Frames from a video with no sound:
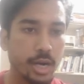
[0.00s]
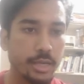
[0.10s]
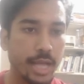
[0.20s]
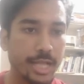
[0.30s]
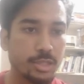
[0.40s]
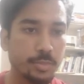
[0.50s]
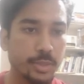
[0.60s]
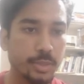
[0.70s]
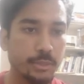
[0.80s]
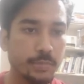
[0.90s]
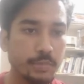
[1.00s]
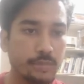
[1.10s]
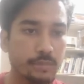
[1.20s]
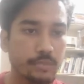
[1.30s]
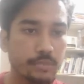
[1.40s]
attachment
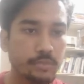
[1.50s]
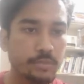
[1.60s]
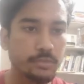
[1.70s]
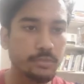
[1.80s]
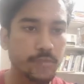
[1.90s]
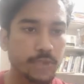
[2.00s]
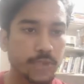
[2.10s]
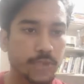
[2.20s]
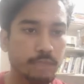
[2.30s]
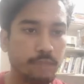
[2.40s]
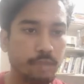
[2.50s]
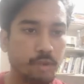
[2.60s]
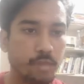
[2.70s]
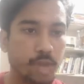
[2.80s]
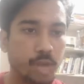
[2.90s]
file name,
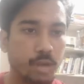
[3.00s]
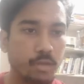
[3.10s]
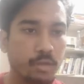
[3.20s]
comma,